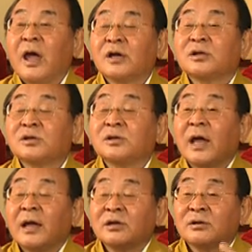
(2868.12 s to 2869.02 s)
as
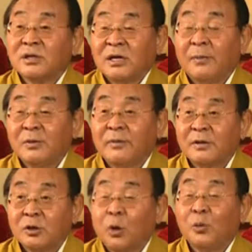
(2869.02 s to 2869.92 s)
as receptive,
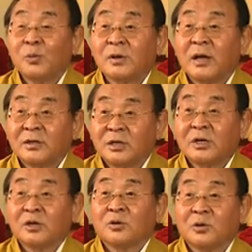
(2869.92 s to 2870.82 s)
as open as
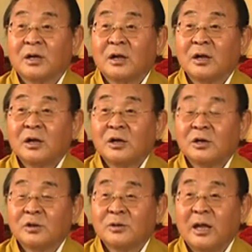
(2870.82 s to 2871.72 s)
Yeshe Tsogyal,
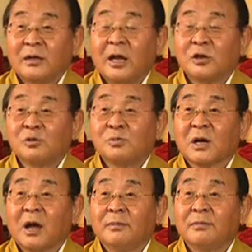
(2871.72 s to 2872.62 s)
so that then you
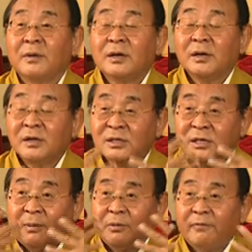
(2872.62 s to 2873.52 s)
become
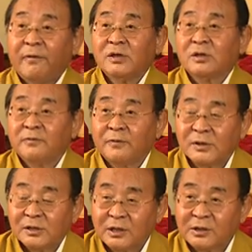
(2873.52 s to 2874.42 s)
receptive vessel for
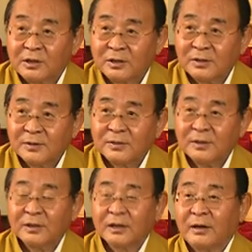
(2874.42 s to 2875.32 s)
teachings
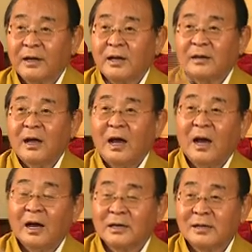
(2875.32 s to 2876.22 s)
to create that
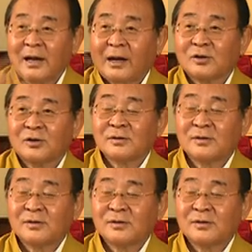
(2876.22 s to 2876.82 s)
heart connection.